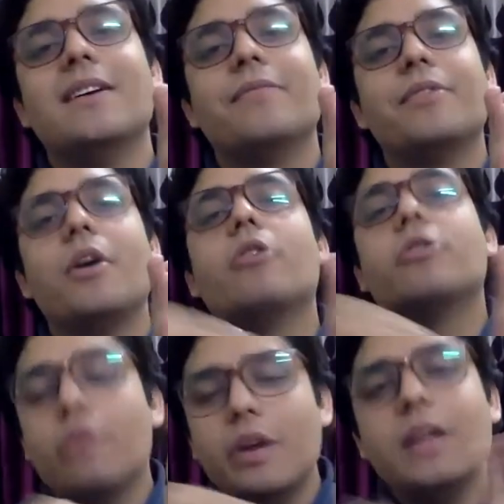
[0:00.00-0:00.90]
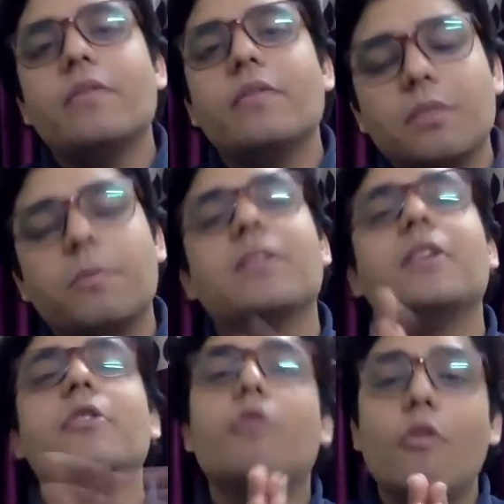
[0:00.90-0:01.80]
the authority of this person
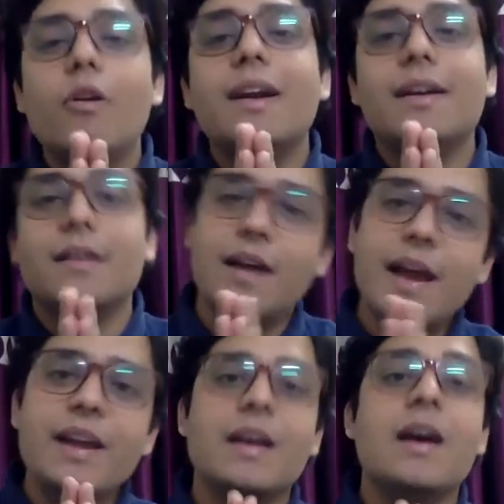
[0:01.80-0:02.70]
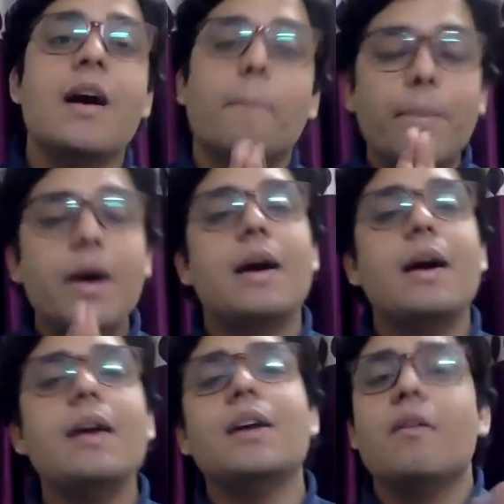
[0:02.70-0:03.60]
to hold it, right? But
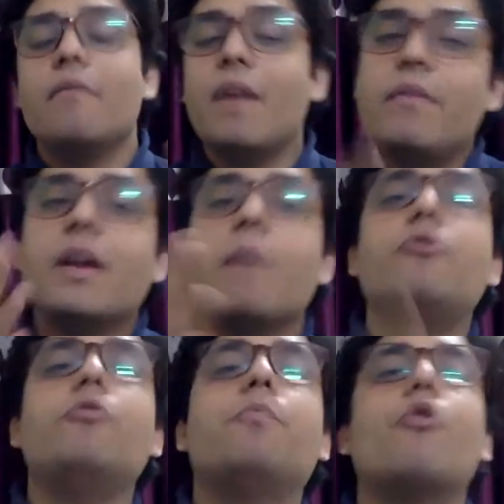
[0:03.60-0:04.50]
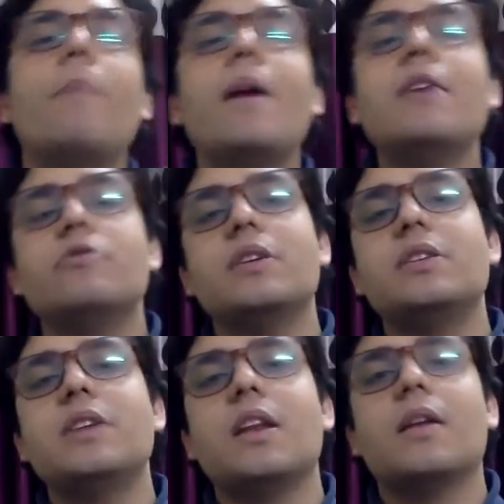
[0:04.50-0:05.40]
when we come to probate
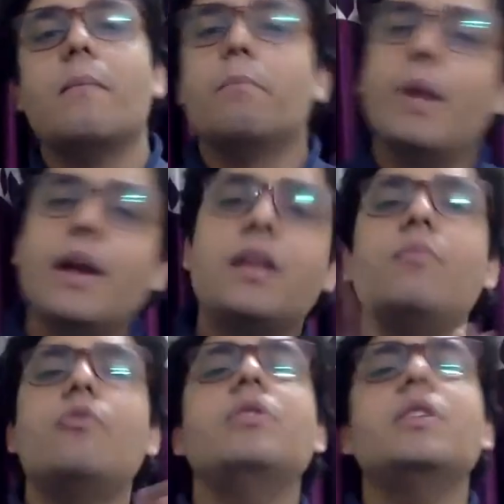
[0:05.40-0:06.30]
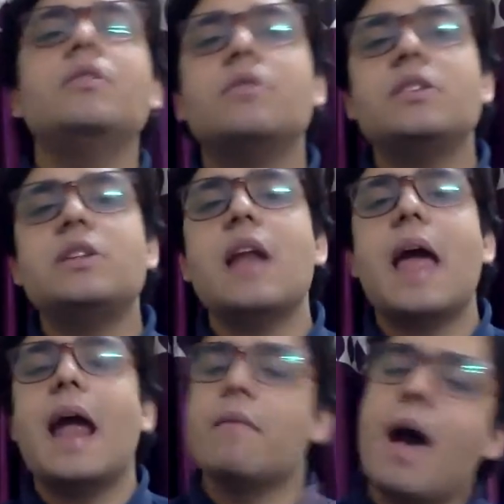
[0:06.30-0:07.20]
jurisdiction, matrimonial jurisdiction,
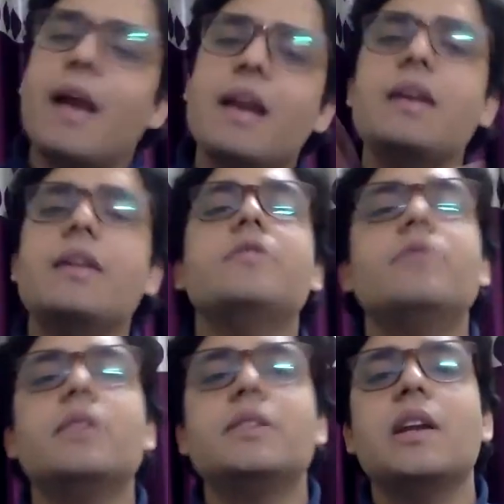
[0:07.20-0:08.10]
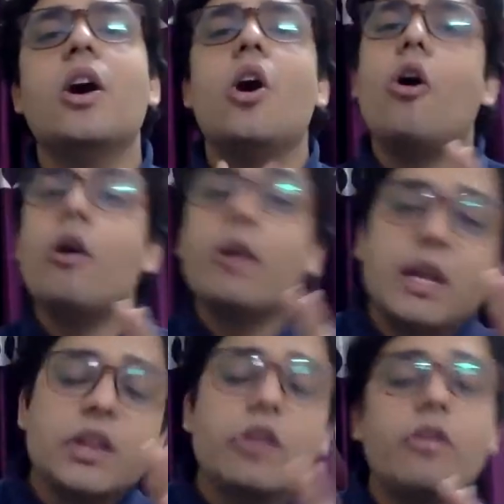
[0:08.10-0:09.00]
admiralty jurisdiction, or
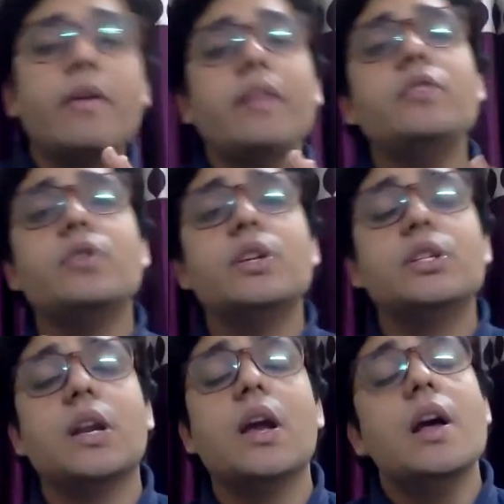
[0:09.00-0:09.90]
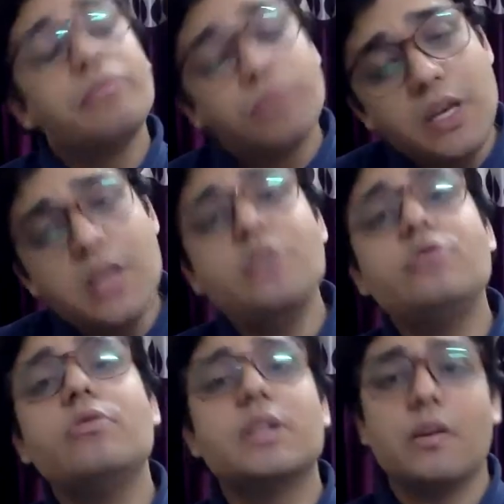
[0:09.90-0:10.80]
insolvency jurisdiction, these
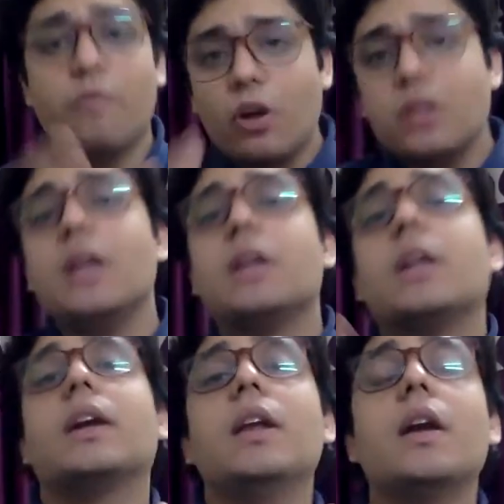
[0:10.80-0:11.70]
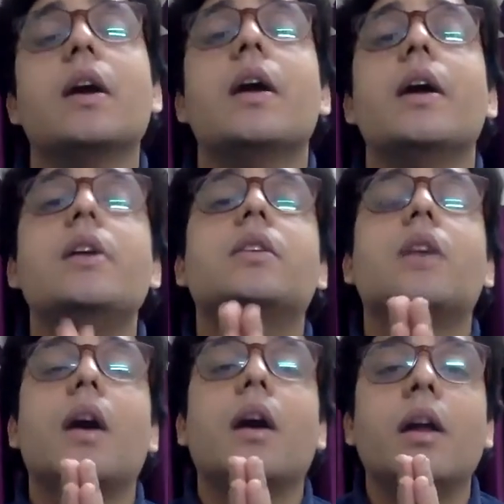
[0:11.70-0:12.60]
jurisdiction, what they declare, it
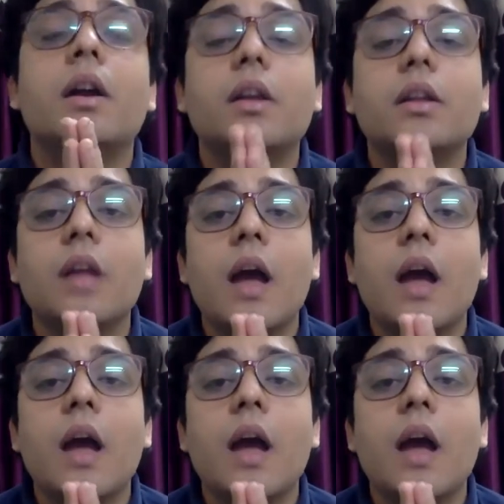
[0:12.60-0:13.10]
is